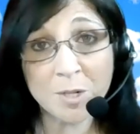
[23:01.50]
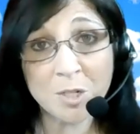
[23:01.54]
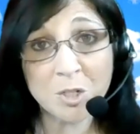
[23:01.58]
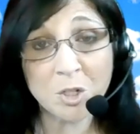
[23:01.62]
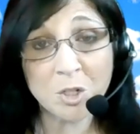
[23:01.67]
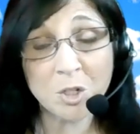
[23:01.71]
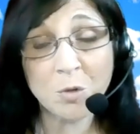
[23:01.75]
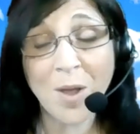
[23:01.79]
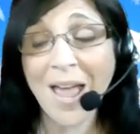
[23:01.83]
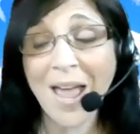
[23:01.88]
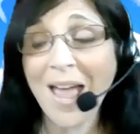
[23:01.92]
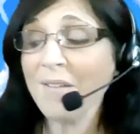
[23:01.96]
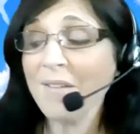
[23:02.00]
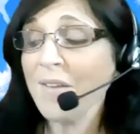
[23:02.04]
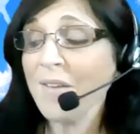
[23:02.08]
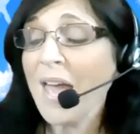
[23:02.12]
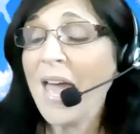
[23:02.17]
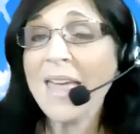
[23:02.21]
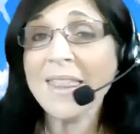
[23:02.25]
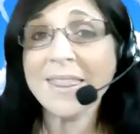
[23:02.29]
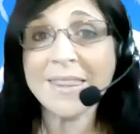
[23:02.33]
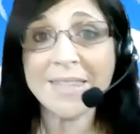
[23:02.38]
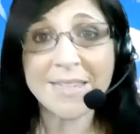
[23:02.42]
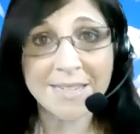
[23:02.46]
you have,
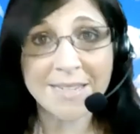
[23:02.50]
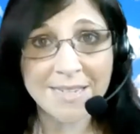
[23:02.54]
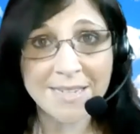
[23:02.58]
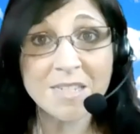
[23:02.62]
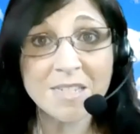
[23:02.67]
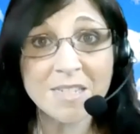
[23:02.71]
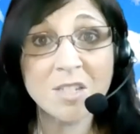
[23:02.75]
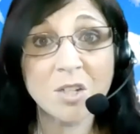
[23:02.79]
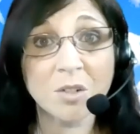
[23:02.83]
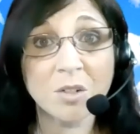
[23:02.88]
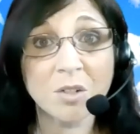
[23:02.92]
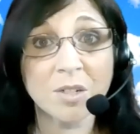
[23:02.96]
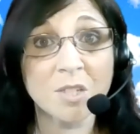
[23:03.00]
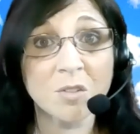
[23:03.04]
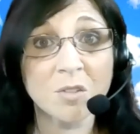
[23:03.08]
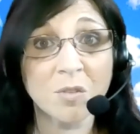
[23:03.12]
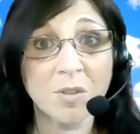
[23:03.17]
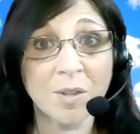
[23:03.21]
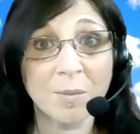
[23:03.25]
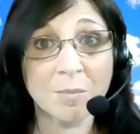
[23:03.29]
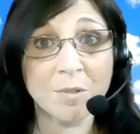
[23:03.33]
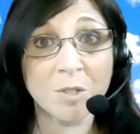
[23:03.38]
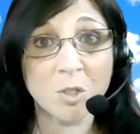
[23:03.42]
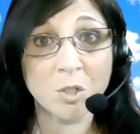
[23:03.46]
the easier it is for
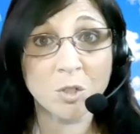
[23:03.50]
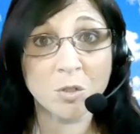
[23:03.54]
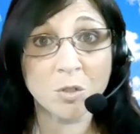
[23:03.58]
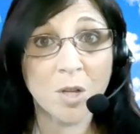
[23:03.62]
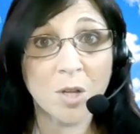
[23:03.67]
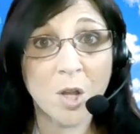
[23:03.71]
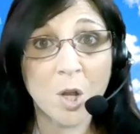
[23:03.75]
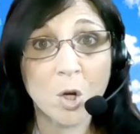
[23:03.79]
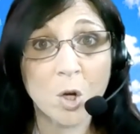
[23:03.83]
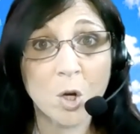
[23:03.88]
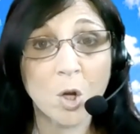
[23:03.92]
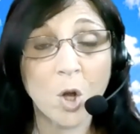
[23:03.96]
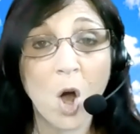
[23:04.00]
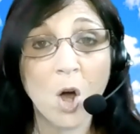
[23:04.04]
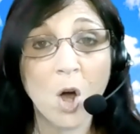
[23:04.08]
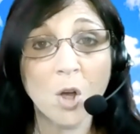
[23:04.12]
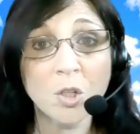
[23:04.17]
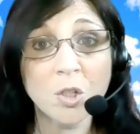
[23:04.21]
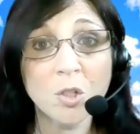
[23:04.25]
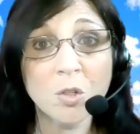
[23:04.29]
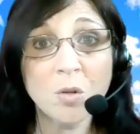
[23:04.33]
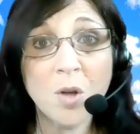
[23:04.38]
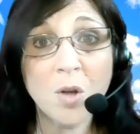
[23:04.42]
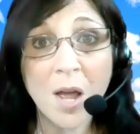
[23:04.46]
them to call
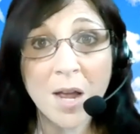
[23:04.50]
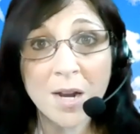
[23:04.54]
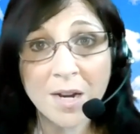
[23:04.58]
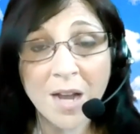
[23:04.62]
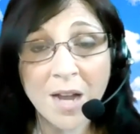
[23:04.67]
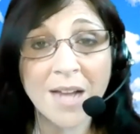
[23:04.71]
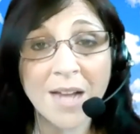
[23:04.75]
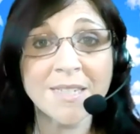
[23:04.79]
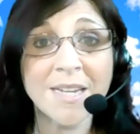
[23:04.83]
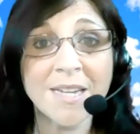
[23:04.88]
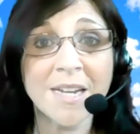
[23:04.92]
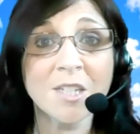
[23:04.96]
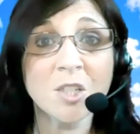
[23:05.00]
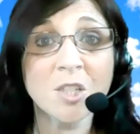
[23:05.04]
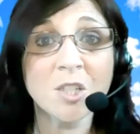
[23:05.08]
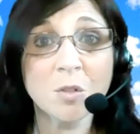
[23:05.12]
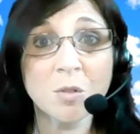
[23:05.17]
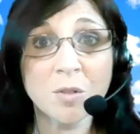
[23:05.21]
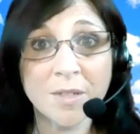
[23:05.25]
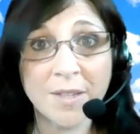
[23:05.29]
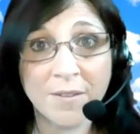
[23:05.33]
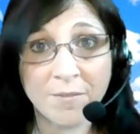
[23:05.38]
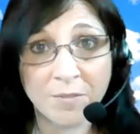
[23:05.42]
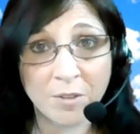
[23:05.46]
you, contact you.
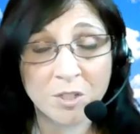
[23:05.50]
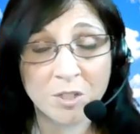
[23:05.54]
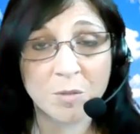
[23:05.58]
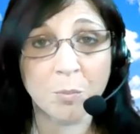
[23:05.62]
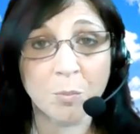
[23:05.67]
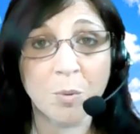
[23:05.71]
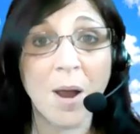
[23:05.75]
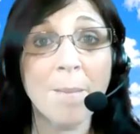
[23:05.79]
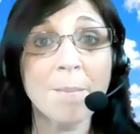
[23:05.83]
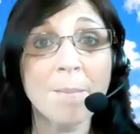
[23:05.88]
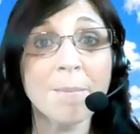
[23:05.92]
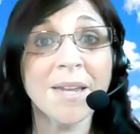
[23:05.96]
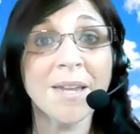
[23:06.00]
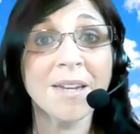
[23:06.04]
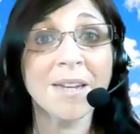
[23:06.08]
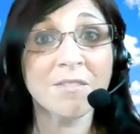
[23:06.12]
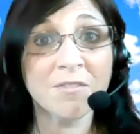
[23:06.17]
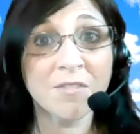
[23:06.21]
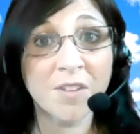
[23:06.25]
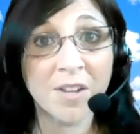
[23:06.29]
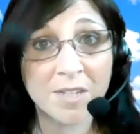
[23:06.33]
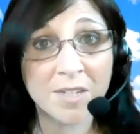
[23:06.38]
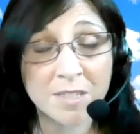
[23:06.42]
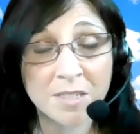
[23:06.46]
If there's a problem, get it
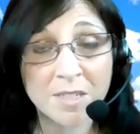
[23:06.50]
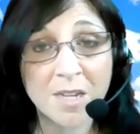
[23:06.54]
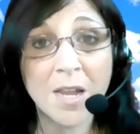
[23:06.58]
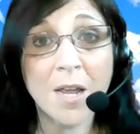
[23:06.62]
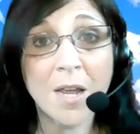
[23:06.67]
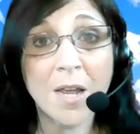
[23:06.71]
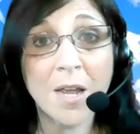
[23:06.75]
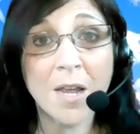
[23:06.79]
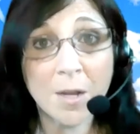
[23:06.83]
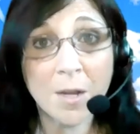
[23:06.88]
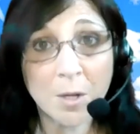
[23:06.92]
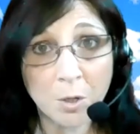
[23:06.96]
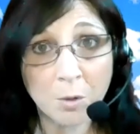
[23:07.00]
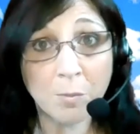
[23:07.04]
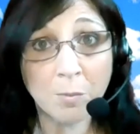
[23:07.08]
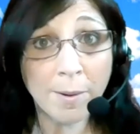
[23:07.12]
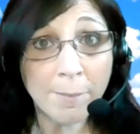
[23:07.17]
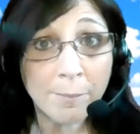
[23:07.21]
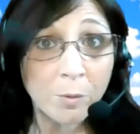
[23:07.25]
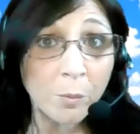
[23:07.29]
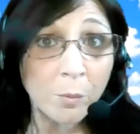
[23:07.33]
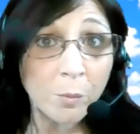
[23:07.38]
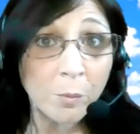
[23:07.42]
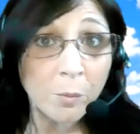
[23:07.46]
fixed.
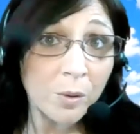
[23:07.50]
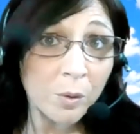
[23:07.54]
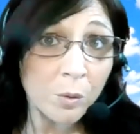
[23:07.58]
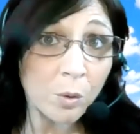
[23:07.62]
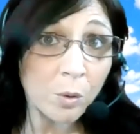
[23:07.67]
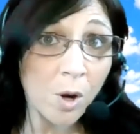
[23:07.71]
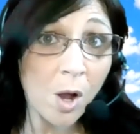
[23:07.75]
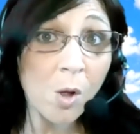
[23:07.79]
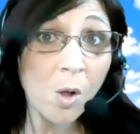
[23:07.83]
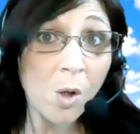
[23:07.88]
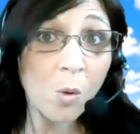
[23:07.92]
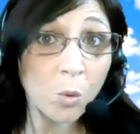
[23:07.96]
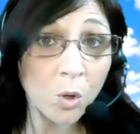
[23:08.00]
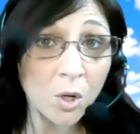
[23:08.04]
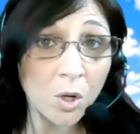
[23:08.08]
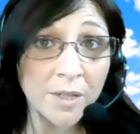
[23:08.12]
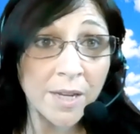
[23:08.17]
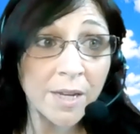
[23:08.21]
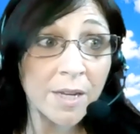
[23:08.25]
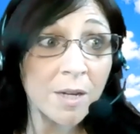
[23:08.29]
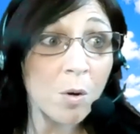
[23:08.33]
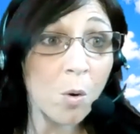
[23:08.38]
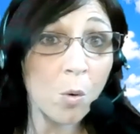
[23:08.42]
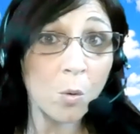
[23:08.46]
Remember, we're all
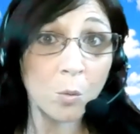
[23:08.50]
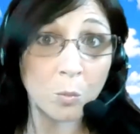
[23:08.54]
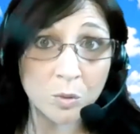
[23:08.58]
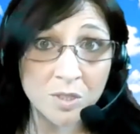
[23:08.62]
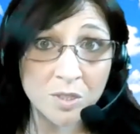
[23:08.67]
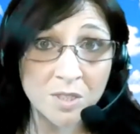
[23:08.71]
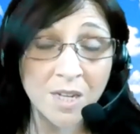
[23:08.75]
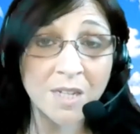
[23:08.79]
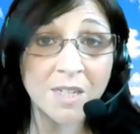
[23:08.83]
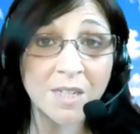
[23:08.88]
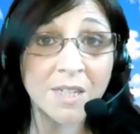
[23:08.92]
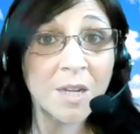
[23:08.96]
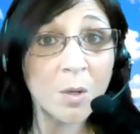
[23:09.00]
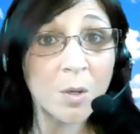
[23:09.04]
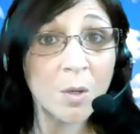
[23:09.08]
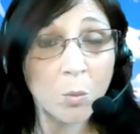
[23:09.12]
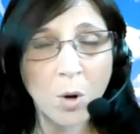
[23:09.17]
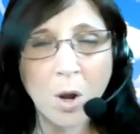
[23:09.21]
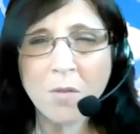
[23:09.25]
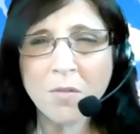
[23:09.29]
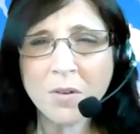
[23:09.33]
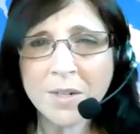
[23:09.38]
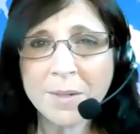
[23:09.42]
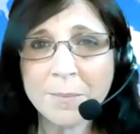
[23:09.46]
working or we're studying.
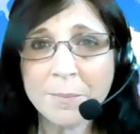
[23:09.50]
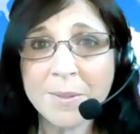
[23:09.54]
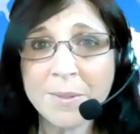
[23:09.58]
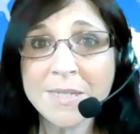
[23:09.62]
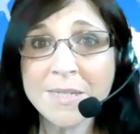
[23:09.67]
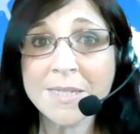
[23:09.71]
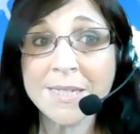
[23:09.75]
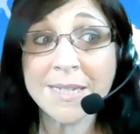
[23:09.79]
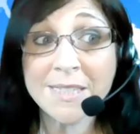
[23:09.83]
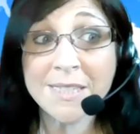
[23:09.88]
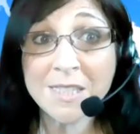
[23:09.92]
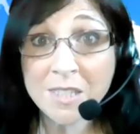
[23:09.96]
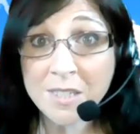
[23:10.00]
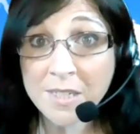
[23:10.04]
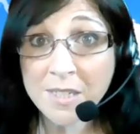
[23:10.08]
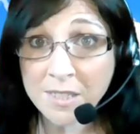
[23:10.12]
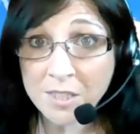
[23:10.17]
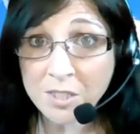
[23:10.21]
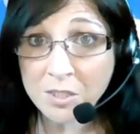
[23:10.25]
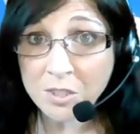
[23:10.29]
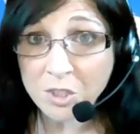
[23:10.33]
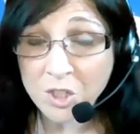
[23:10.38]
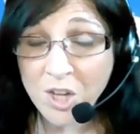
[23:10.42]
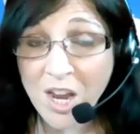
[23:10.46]
We're all very busy.
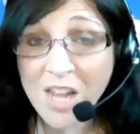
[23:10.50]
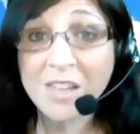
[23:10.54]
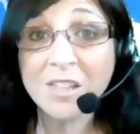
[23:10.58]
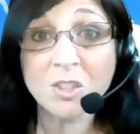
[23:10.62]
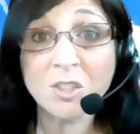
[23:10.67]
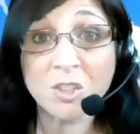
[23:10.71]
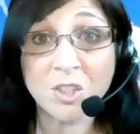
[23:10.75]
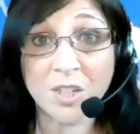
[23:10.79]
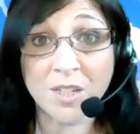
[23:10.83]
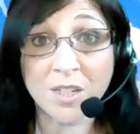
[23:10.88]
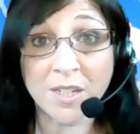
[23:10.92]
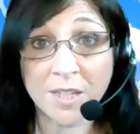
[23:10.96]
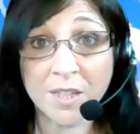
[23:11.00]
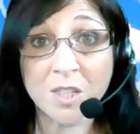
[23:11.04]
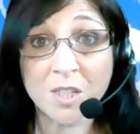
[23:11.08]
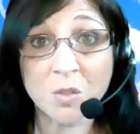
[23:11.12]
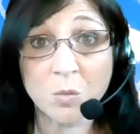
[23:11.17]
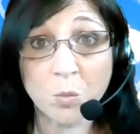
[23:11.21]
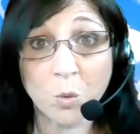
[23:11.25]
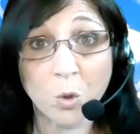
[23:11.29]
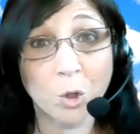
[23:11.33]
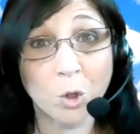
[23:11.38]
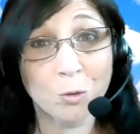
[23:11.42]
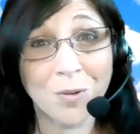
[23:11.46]
It's challenging in
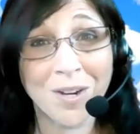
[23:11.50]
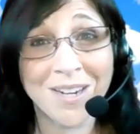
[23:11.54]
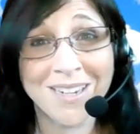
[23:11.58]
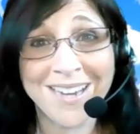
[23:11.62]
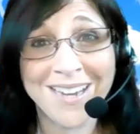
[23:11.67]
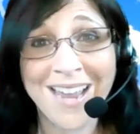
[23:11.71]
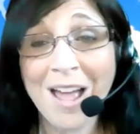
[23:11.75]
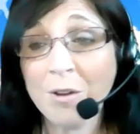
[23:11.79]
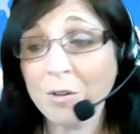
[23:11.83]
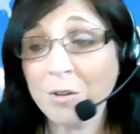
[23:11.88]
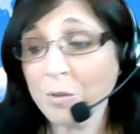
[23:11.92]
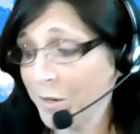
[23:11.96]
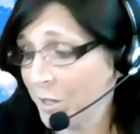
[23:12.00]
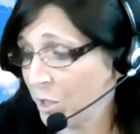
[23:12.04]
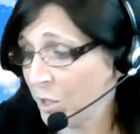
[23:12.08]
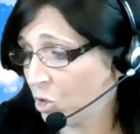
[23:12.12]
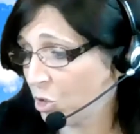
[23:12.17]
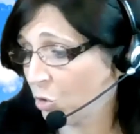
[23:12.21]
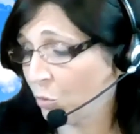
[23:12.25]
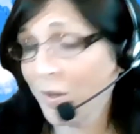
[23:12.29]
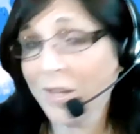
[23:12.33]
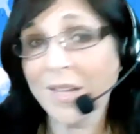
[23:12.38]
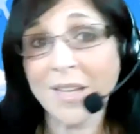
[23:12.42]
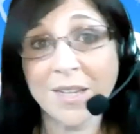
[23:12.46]
this world right now to make
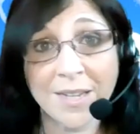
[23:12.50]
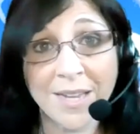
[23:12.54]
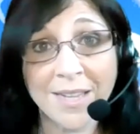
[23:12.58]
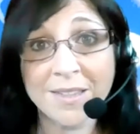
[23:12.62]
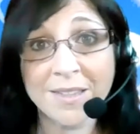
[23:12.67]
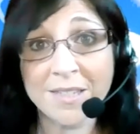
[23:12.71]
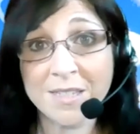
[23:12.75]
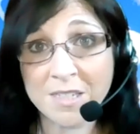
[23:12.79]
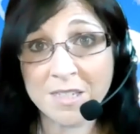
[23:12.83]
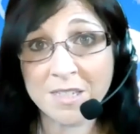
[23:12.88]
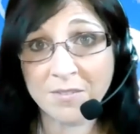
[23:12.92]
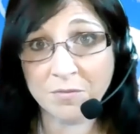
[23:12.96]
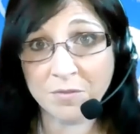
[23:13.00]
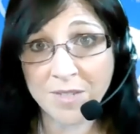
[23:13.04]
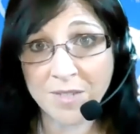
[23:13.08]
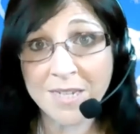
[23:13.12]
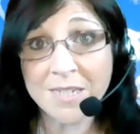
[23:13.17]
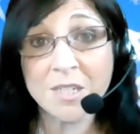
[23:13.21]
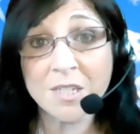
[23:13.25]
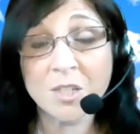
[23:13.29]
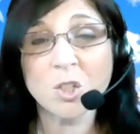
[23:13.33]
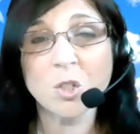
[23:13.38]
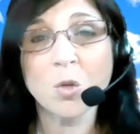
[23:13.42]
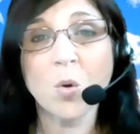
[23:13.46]
sure we can get this stuff tended
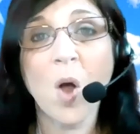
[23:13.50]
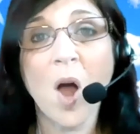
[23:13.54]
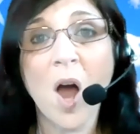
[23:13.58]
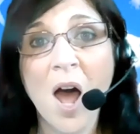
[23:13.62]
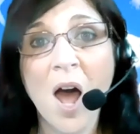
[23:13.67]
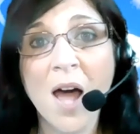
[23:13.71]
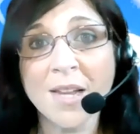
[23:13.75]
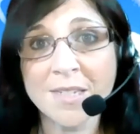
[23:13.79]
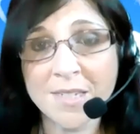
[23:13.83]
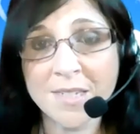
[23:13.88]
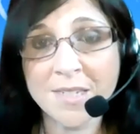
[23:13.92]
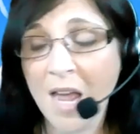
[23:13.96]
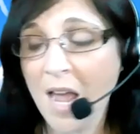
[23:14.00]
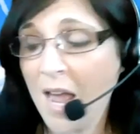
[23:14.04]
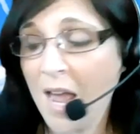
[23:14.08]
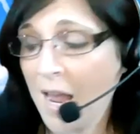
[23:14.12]
to on time.